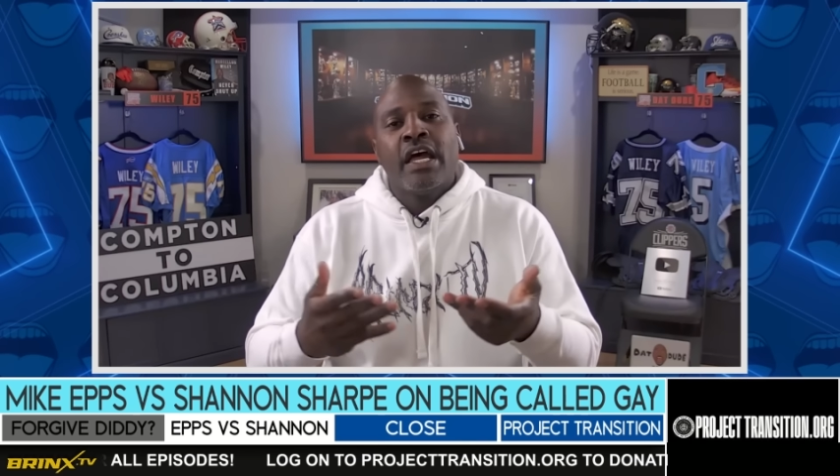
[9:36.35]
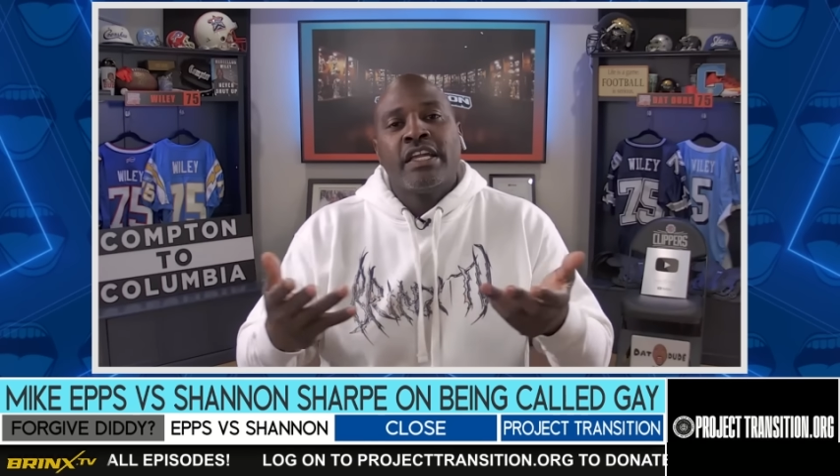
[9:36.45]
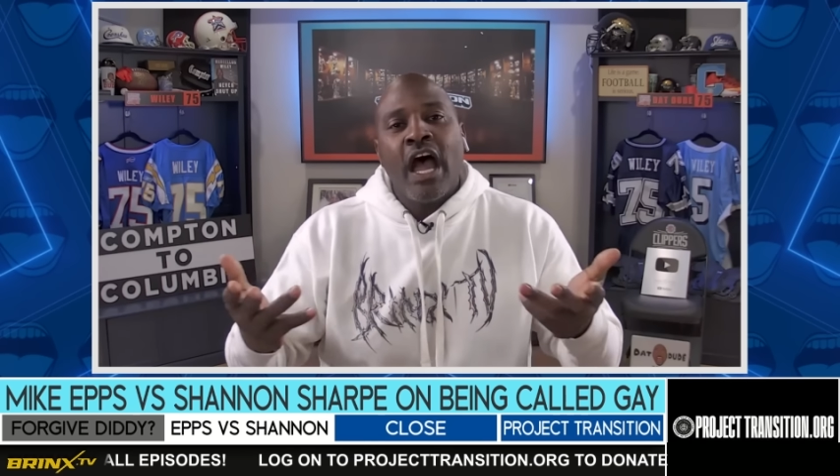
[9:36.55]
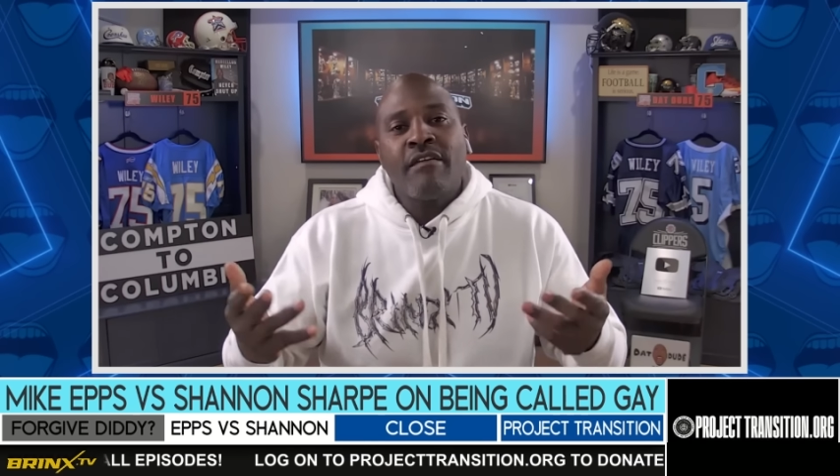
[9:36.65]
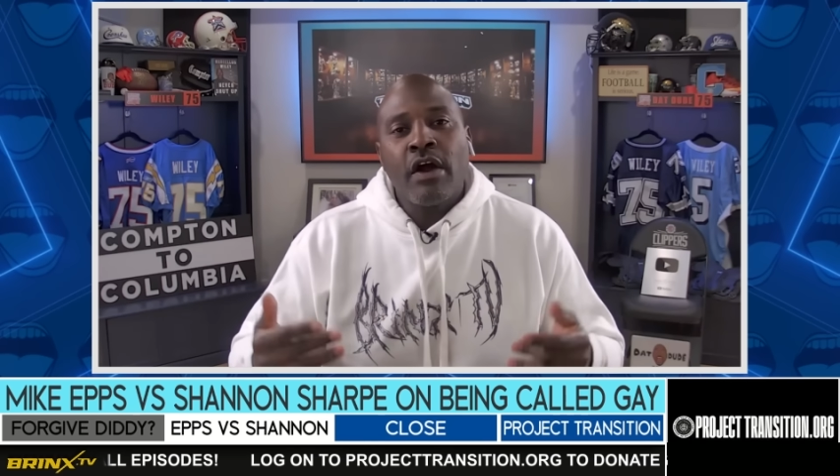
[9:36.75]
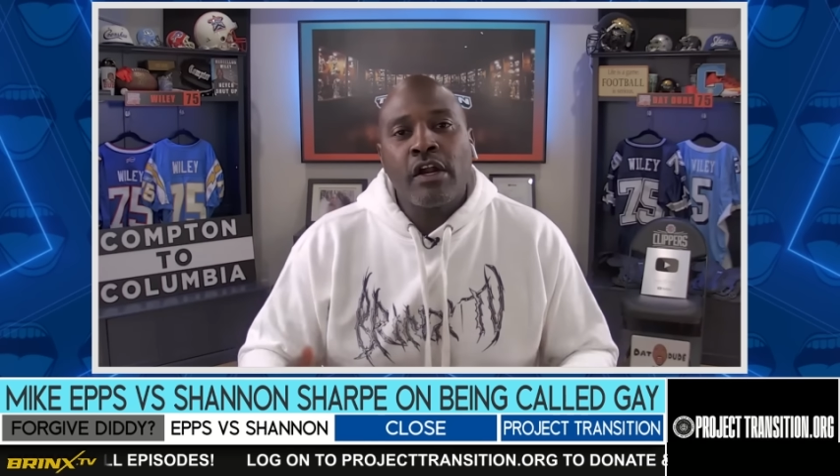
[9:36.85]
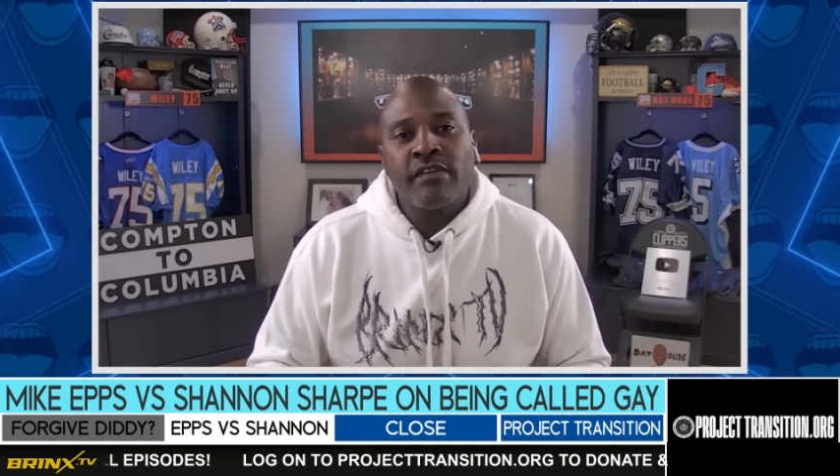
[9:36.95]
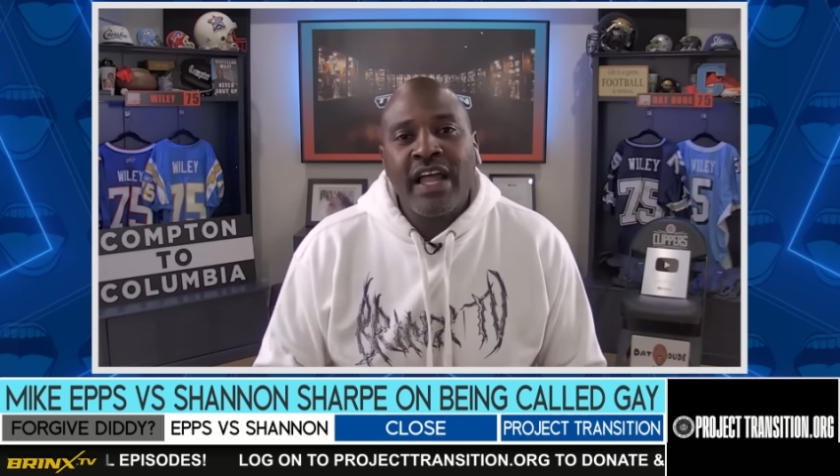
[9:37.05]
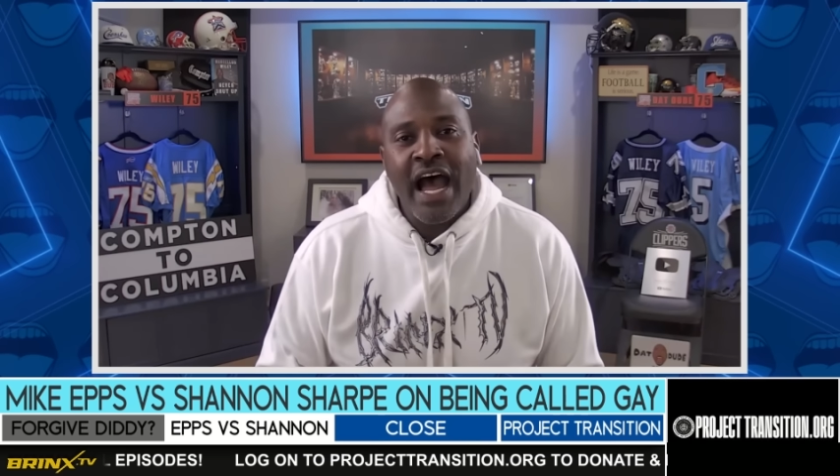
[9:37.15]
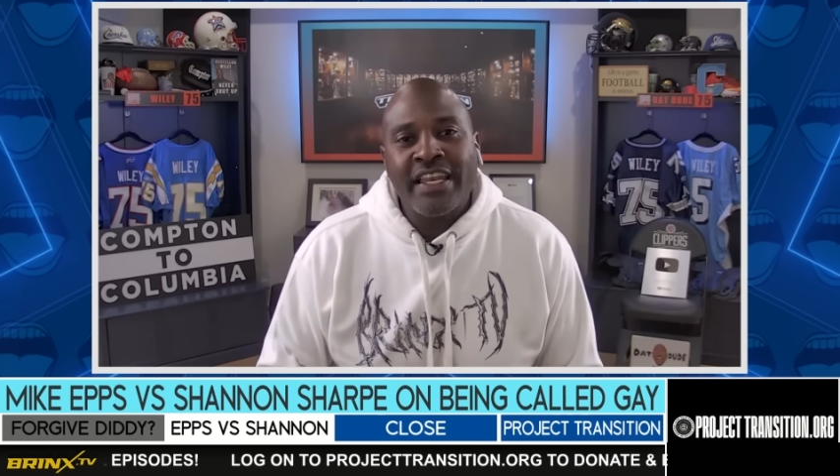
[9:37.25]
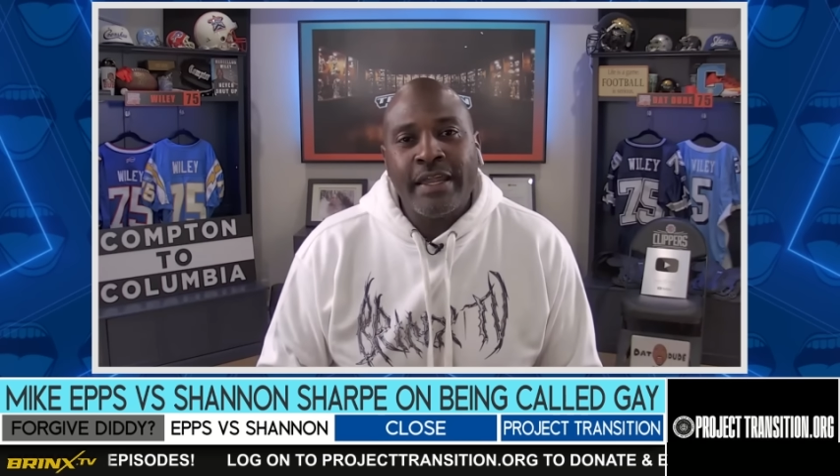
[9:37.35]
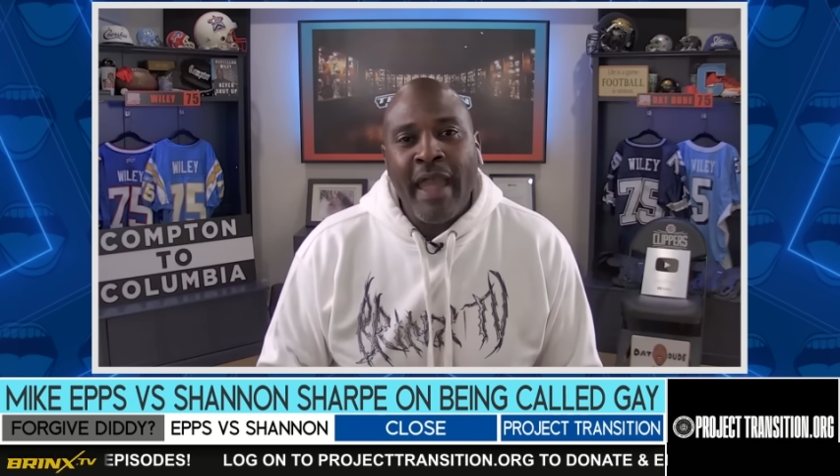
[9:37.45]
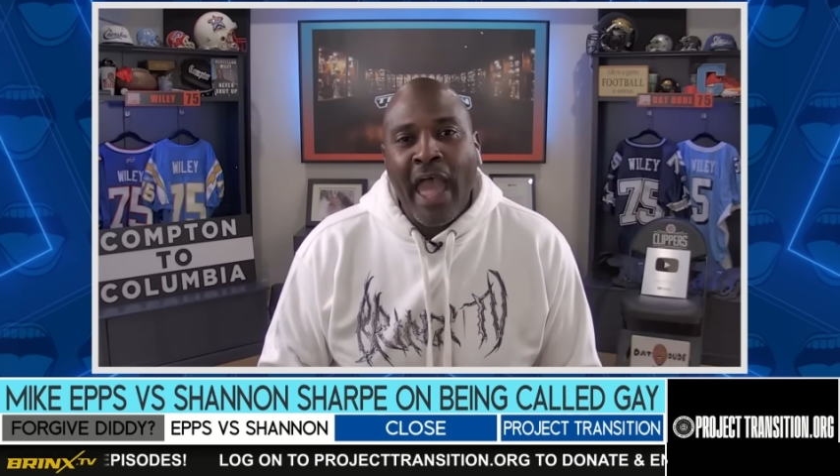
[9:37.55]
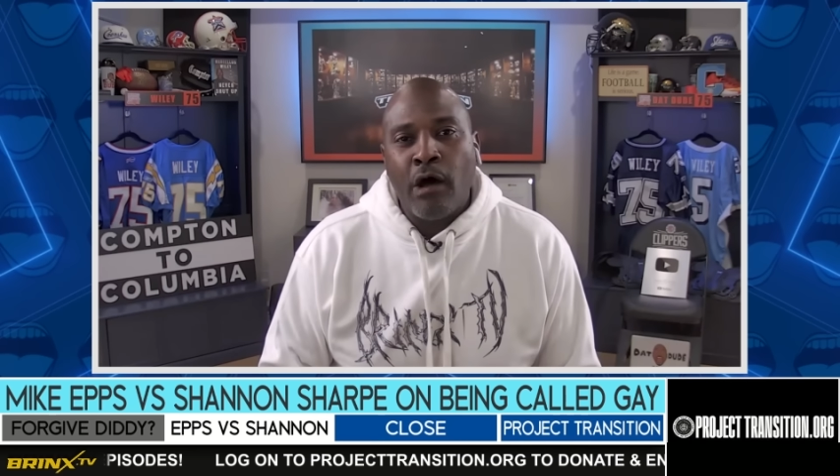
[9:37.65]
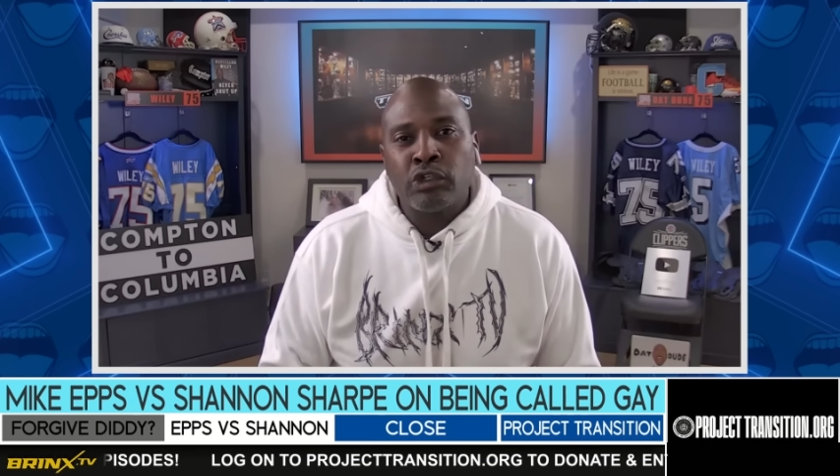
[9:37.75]
Y'all ever heard of a guy named
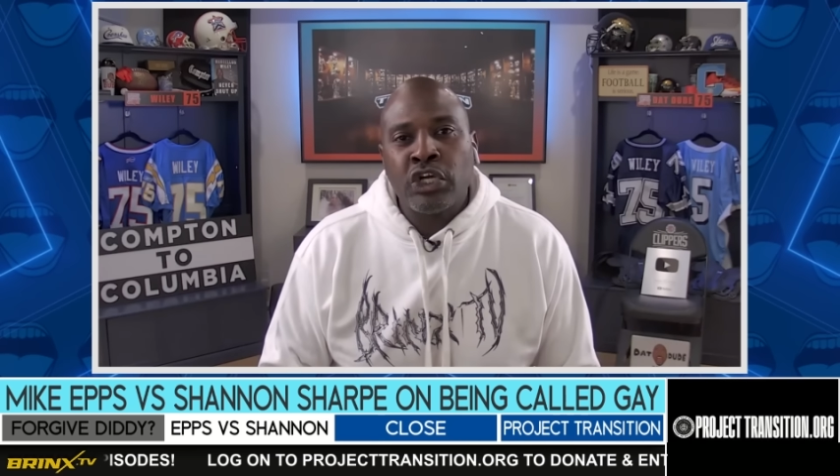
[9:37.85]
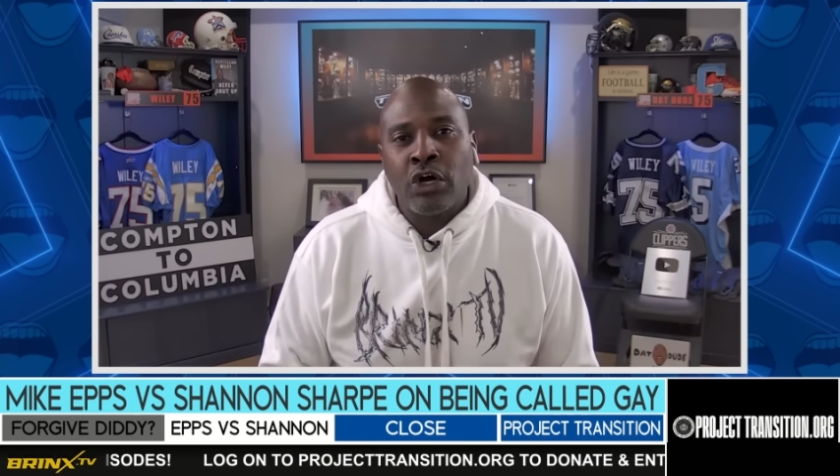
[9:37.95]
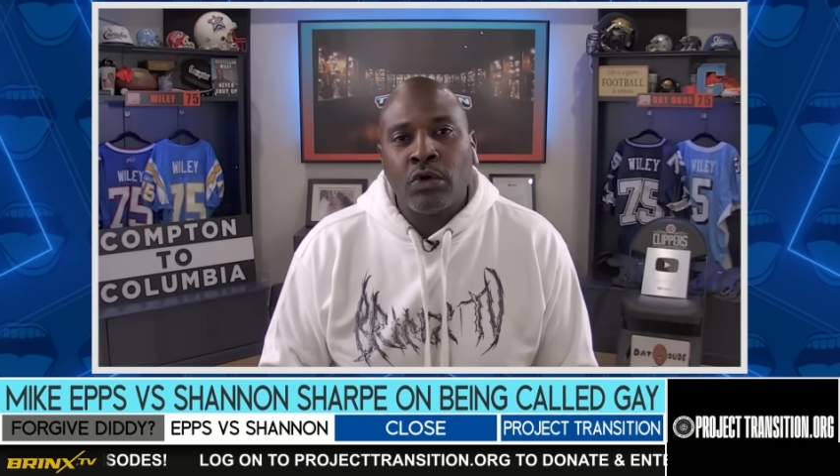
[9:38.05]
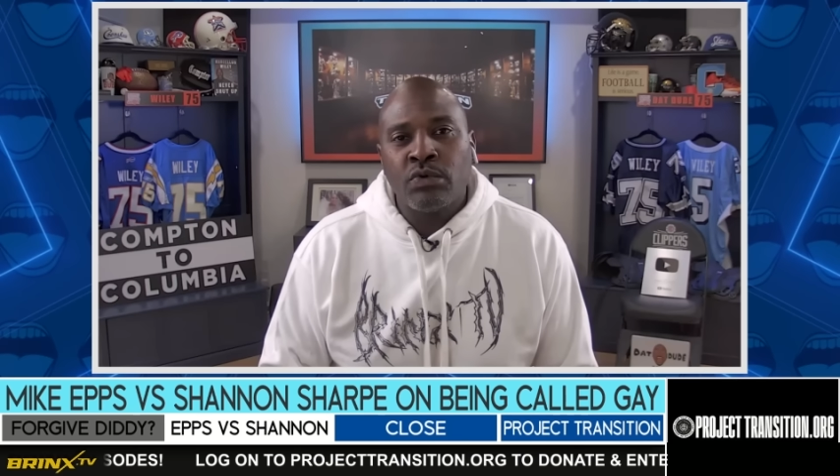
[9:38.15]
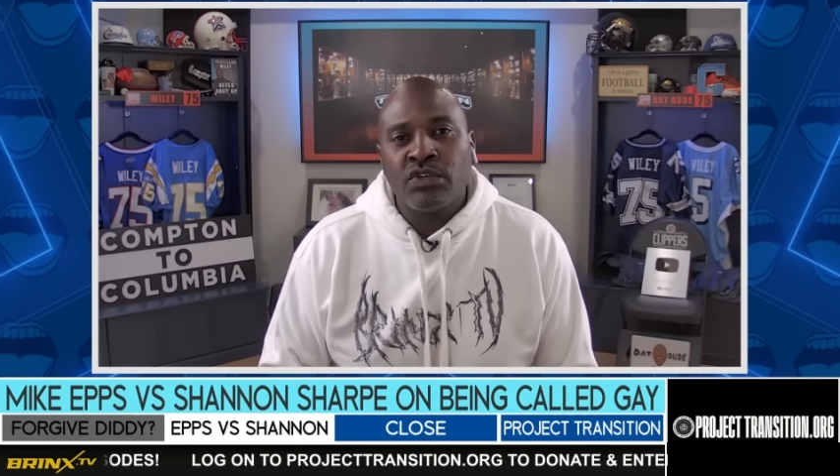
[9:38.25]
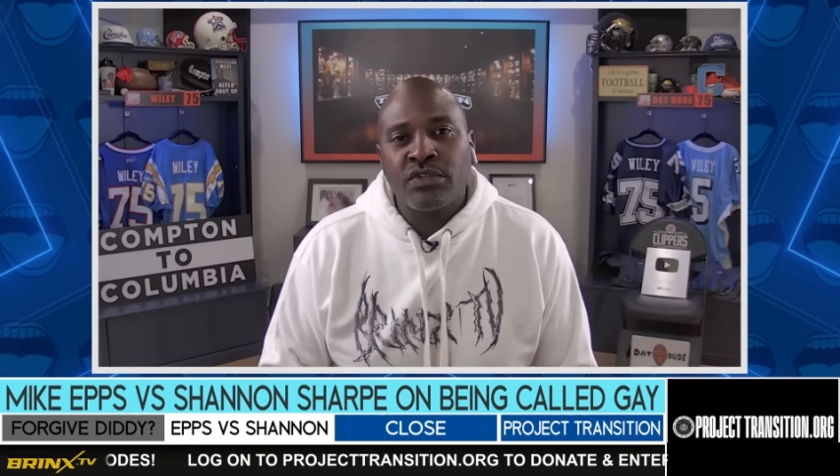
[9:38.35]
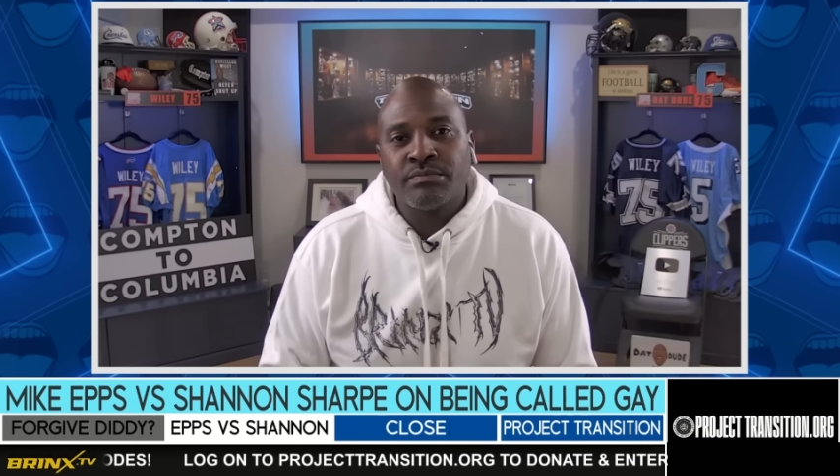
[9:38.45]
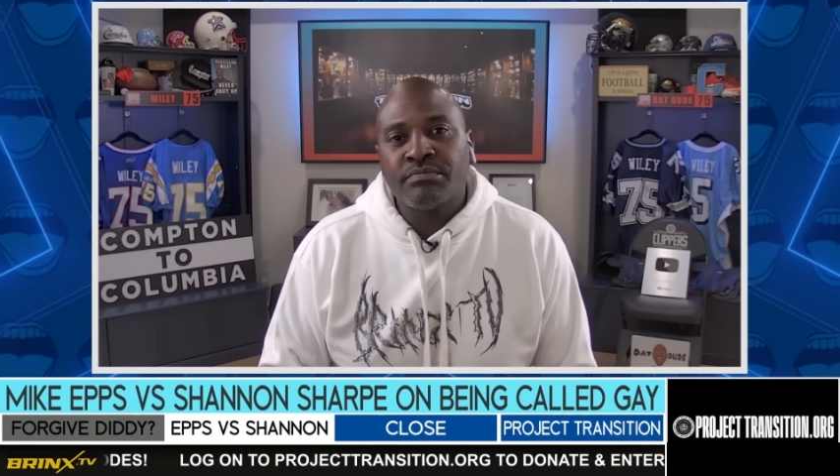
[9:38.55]
Al Jones?